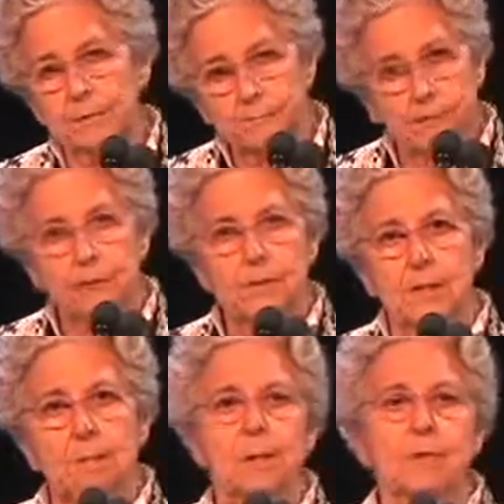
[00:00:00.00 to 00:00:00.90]
him
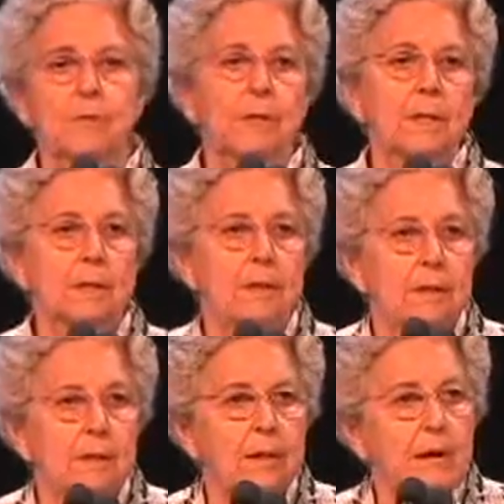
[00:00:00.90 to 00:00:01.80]
entry into the United
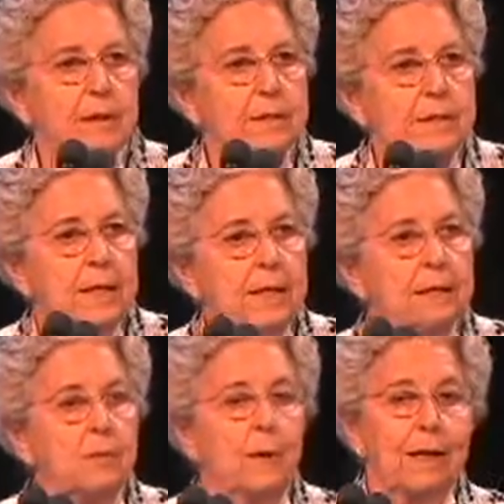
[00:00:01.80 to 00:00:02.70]
States, while at the
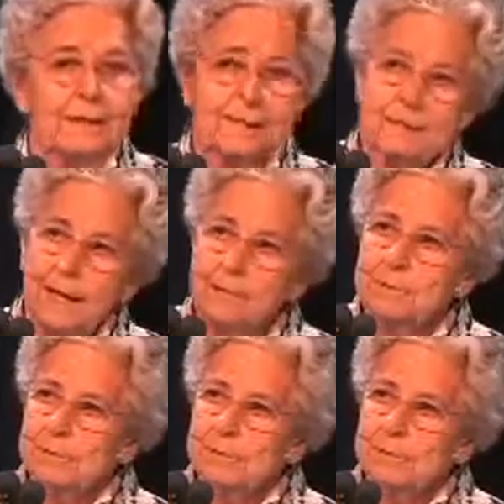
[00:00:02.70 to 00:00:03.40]
same time,